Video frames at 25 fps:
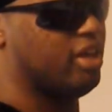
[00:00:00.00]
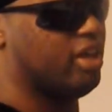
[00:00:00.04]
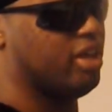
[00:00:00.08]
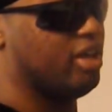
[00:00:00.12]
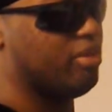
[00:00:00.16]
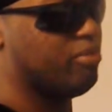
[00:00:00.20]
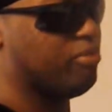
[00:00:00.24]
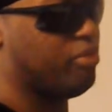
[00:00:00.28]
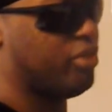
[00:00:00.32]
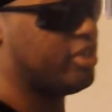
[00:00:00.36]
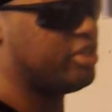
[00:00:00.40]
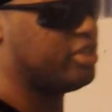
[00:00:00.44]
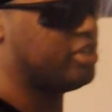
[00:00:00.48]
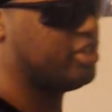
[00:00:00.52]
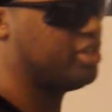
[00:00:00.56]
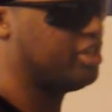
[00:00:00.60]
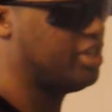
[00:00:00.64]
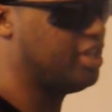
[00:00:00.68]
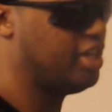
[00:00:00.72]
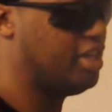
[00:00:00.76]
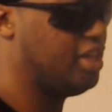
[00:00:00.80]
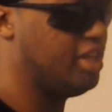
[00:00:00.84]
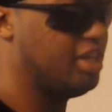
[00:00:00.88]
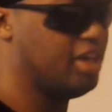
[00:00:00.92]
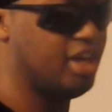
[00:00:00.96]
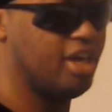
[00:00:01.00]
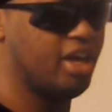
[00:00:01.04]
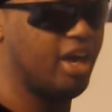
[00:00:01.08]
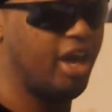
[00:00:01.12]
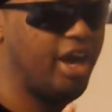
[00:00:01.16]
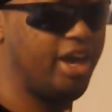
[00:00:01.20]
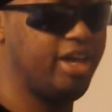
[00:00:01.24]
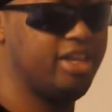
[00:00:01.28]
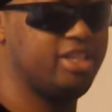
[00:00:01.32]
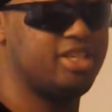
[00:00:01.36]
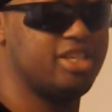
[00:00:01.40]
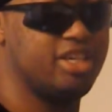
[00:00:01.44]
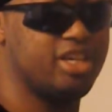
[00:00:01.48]
But you see,
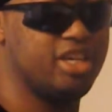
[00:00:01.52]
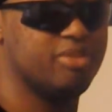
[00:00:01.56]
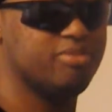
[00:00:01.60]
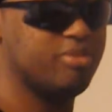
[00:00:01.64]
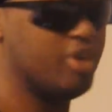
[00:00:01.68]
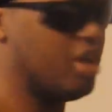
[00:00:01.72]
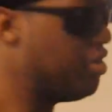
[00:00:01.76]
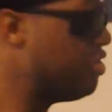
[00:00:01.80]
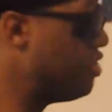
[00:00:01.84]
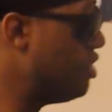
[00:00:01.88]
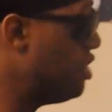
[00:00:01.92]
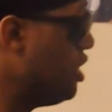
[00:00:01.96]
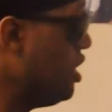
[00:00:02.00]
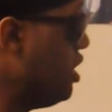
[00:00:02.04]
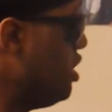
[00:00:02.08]
ATM knows these